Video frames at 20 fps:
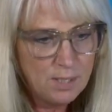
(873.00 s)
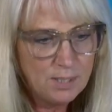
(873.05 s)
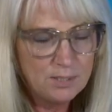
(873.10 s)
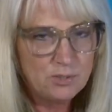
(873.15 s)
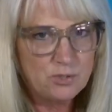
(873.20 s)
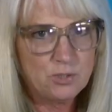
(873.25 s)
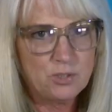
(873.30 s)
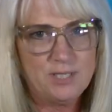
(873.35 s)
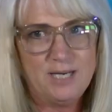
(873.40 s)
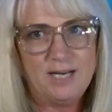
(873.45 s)

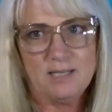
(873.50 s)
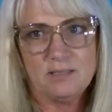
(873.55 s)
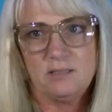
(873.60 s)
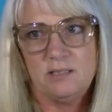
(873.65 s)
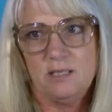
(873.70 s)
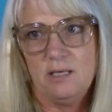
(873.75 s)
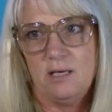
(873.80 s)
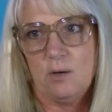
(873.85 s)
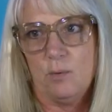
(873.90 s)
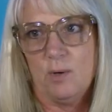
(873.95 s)
So the next
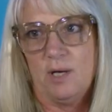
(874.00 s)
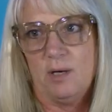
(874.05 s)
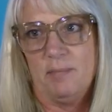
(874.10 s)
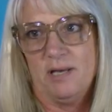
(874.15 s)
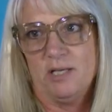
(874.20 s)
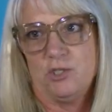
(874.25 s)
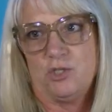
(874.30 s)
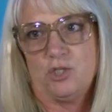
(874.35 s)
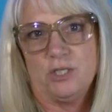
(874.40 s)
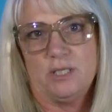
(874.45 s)
thing I want to
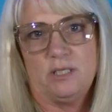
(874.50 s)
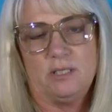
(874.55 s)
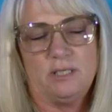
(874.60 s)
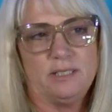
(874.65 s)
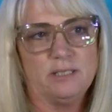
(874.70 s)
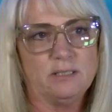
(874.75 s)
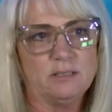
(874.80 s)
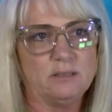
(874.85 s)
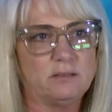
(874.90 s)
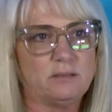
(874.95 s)
mention
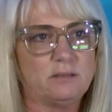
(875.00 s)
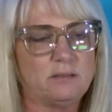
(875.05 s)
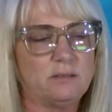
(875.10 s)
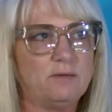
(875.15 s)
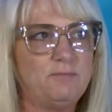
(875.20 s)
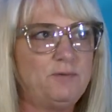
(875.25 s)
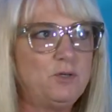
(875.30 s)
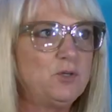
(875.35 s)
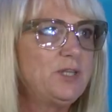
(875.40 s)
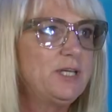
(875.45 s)
is
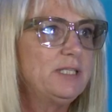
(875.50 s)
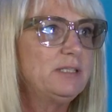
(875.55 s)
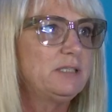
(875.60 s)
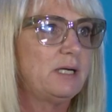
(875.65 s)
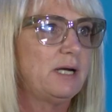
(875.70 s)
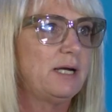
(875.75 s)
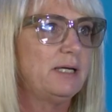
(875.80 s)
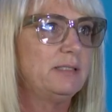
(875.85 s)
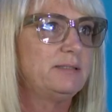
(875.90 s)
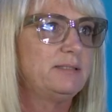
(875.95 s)
a few things
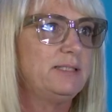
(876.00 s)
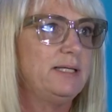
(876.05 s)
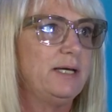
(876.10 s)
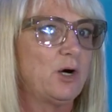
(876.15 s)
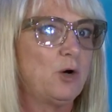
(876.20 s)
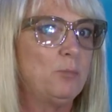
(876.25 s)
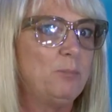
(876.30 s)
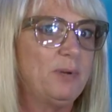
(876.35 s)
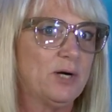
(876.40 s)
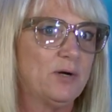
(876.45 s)
that I see
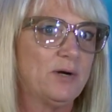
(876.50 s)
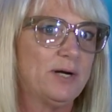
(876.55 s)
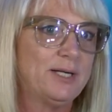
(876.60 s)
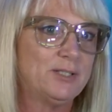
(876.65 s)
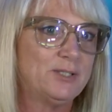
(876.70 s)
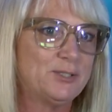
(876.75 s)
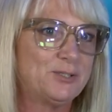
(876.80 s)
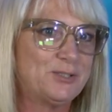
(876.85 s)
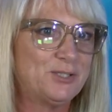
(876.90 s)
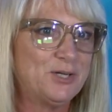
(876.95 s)
are
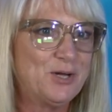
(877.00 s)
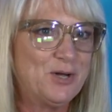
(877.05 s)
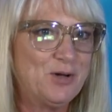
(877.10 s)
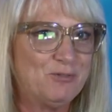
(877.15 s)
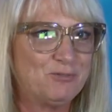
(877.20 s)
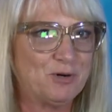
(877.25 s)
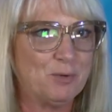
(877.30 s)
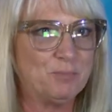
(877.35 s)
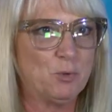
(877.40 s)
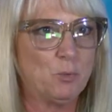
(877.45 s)
barriers
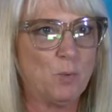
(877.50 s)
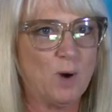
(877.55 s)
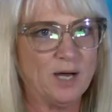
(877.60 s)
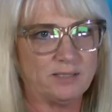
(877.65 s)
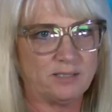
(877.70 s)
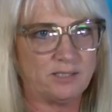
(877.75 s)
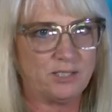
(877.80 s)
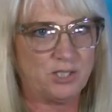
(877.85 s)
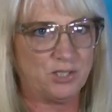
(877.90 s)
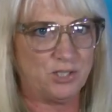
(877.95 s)
from the
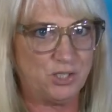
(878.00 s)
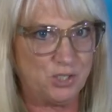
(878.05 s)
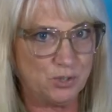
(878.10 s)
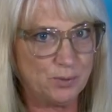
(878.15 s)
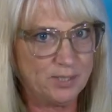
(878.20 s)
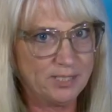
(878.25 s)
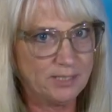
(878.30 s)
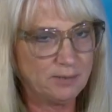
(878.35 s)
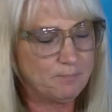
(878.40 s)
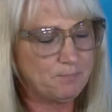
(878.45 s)
what to the
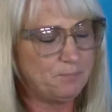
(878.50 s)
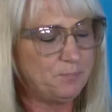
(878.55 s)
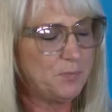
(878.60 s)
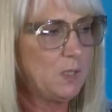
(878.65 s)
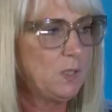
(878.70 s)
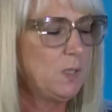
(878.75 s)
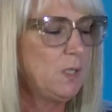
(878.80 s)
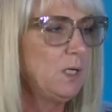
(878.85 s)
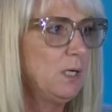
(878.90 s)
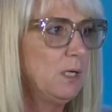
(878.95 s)
doing.
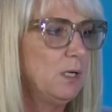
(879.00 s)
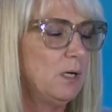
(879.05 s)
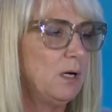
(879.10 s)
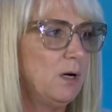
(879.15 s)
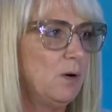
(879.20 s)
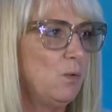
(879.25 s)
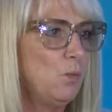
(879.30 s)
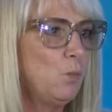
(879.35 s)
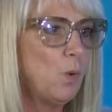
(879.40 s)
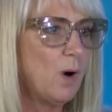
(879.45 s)

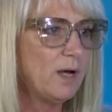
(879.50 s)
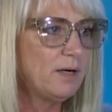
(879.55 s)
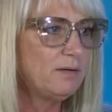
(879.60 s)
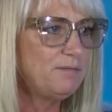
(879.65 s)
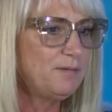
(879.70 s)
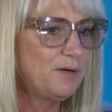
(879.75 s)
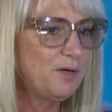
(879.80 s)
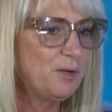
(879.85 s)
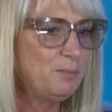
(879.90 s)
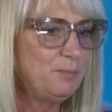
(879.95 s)
One
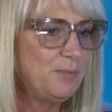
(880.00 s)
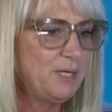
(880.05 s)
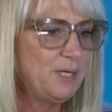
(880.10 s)
of them